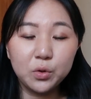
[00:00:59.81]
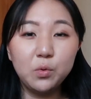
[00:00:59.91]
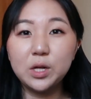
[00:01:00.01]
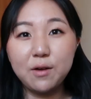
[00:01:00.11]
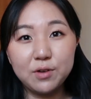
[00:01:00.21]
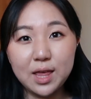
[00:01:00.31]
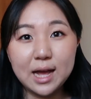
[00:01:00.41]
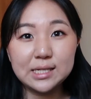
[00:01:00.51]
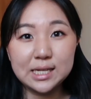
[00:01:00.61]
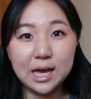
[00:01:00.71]
We'll cover
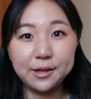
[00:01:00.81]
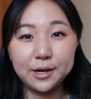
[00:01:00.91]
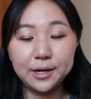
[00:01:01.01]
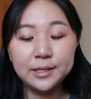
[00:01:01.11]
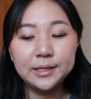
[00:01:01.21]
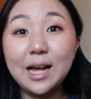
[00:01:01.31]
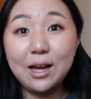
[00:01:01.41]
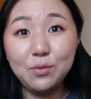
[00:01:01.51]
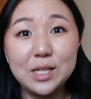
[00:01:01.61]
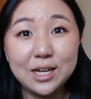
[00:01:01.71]
that together.
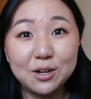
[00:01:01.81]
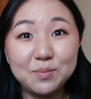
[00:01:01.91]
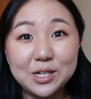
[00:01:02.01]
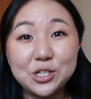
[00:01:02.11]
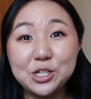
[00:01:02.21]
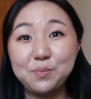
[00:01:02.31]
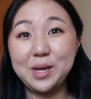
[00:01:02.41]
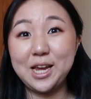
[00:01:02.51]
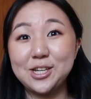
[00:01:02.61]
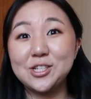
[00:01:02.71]
I will link our mentorship
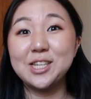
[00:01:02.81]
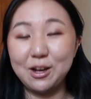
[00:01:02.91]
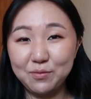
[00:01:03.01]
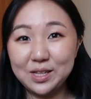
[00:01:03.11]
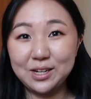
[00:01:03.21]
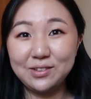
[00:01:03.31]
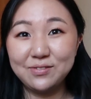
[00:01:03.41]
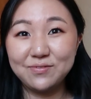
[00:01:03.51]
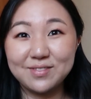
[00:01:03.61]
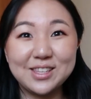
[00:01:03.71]
page down below.
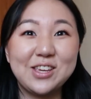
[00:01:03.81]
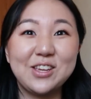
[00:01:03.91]
You